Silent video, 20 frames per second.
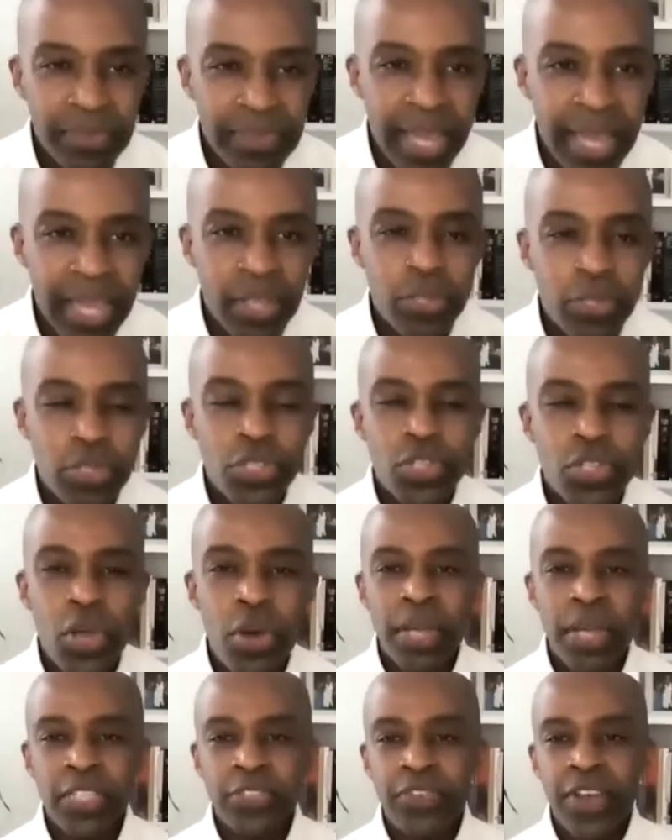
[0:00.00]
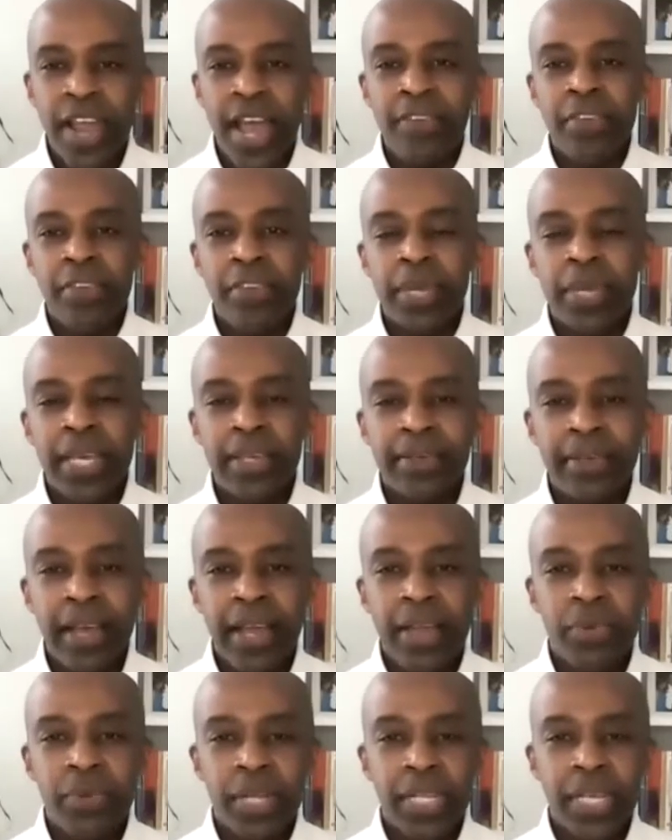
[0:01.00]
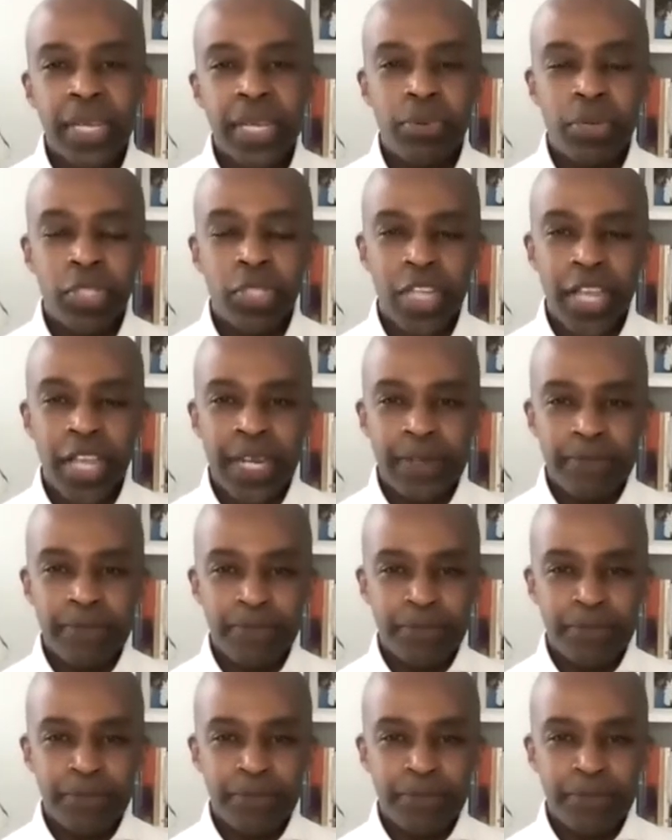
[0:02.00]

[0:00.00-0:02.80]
Thank you so much for having me. I really appreciate it.